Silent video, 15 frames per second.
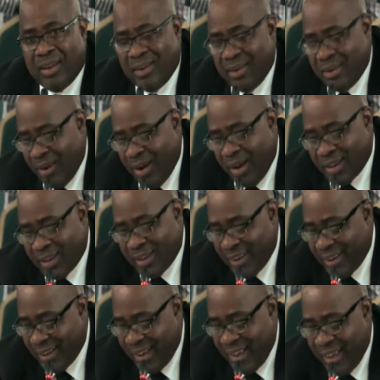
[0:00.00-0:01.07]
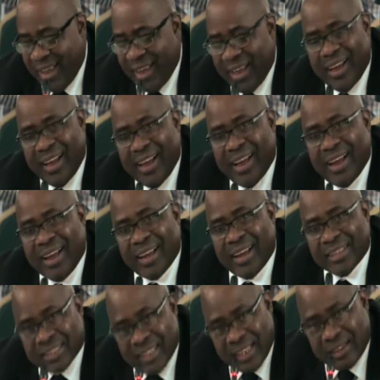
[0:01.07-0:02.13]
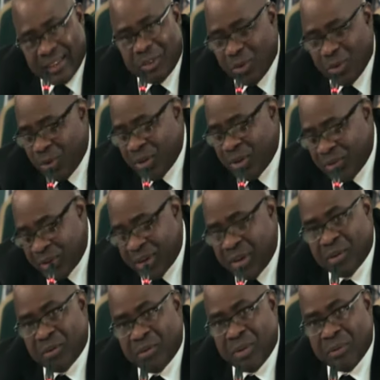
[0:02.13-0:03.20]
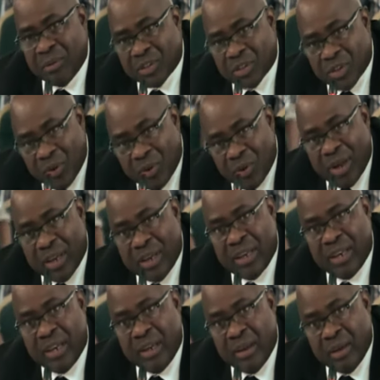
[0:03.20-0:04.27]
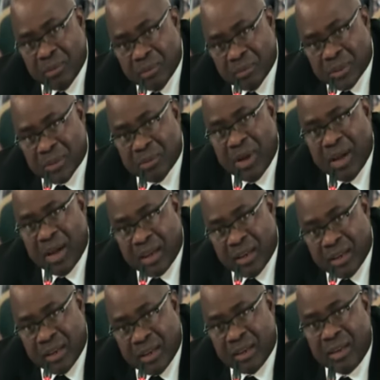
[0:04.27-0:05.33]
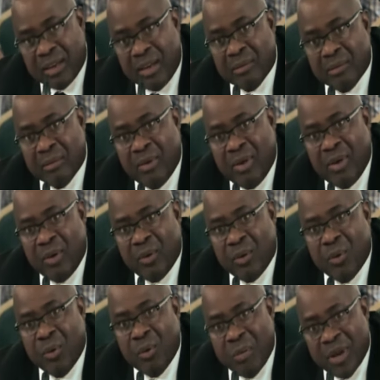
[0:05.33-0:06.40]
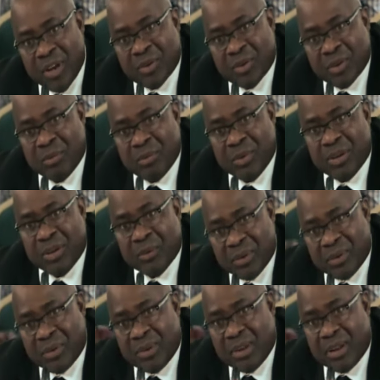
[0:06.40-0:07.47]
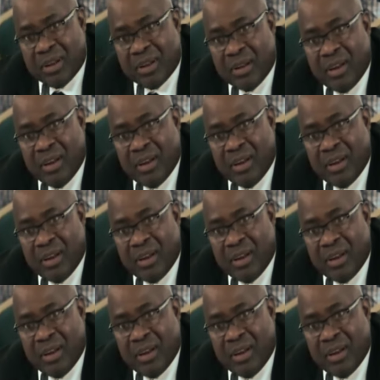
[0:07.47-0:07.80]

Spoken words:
You know, I said, you know, the three of them, it's Longwane, Msimang, and him, who mentored me with them.